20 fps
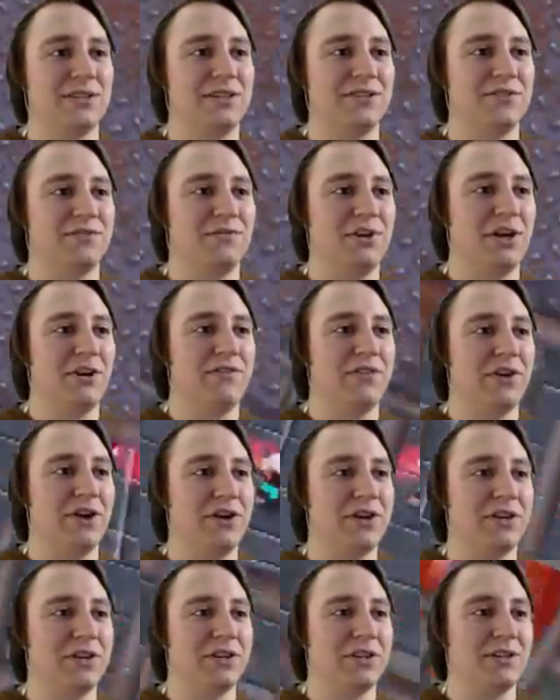It's very,
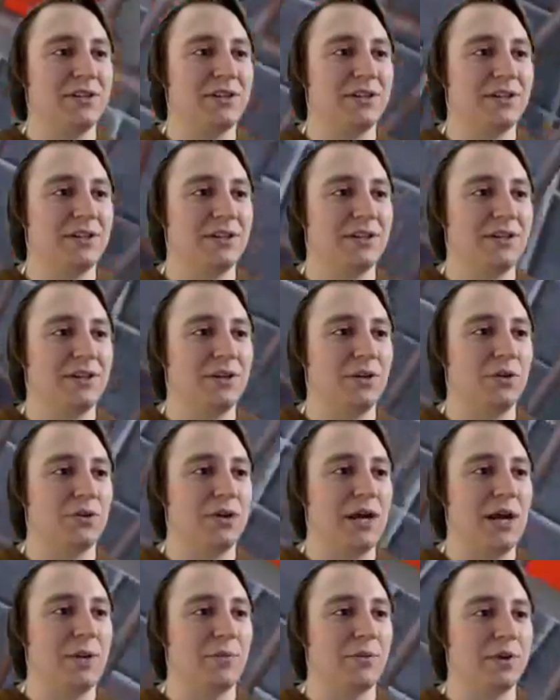very good. Oh,
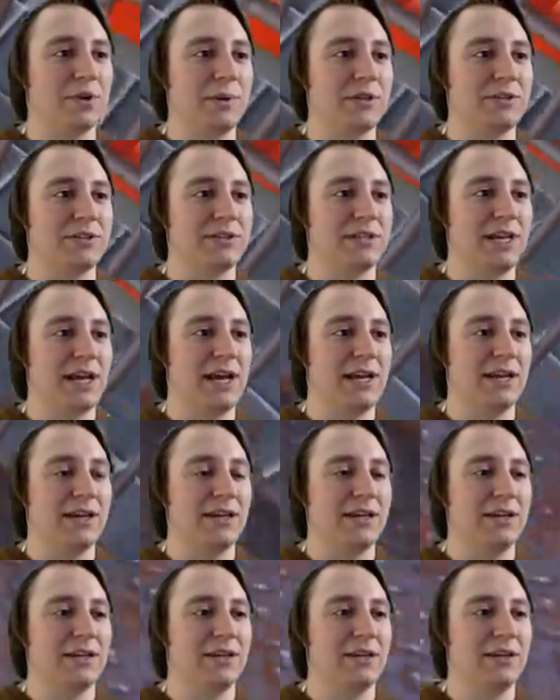crap. We're about to die.
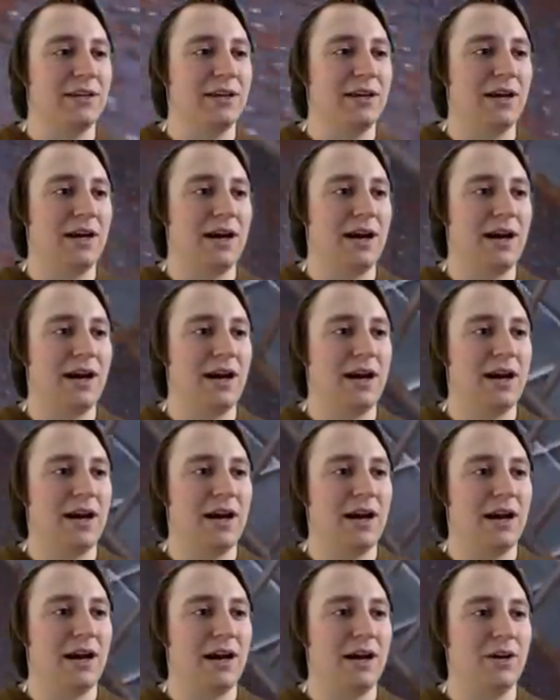
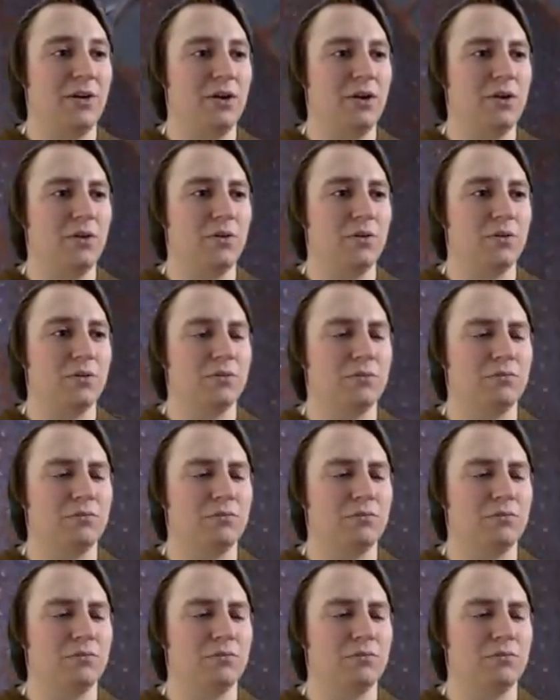Oh.